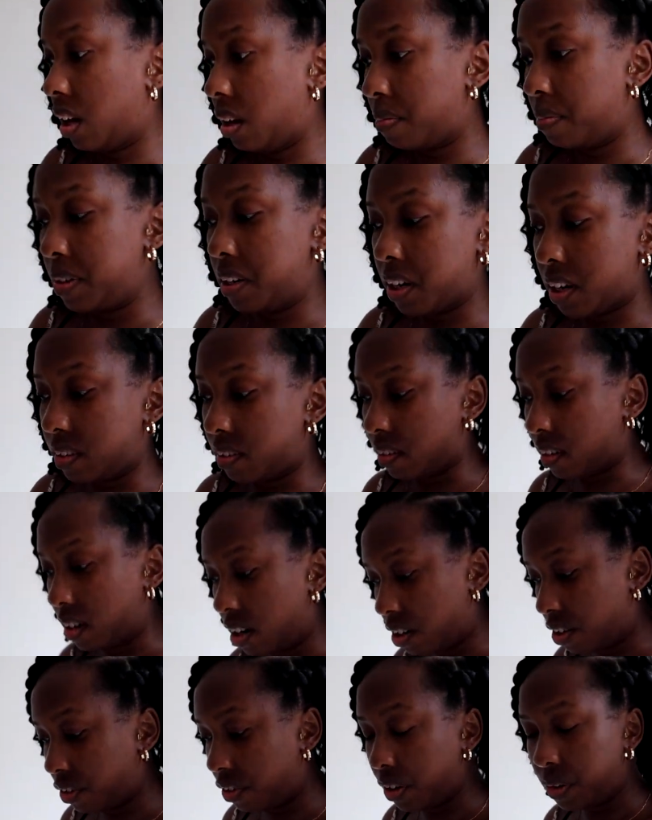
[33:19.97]
I'll be nice and
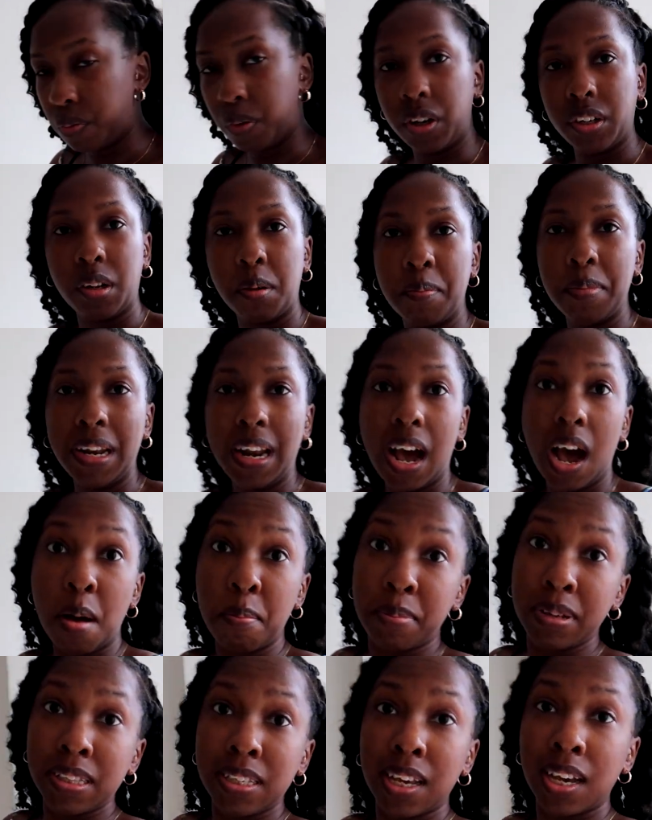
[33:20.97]
hungry, worked up an
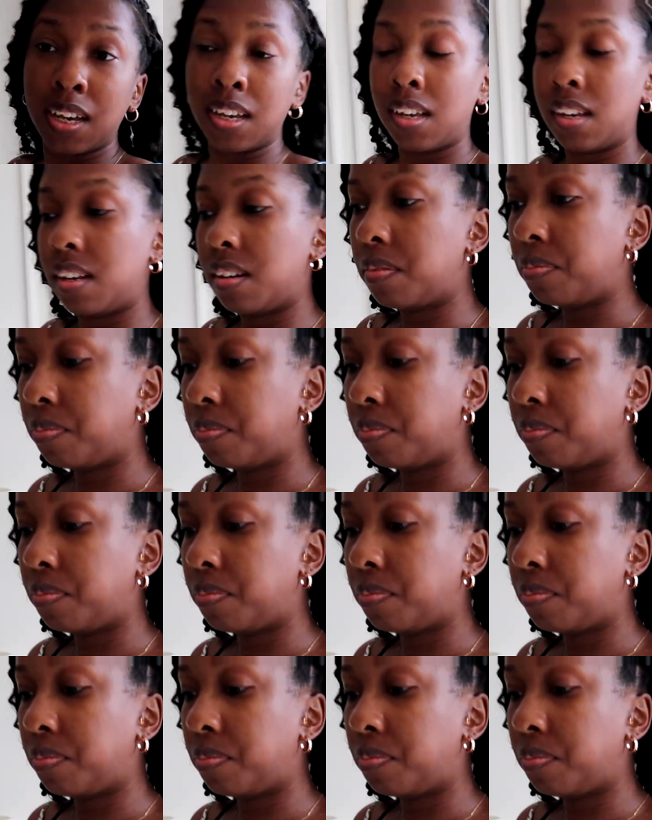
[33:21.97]
appetite.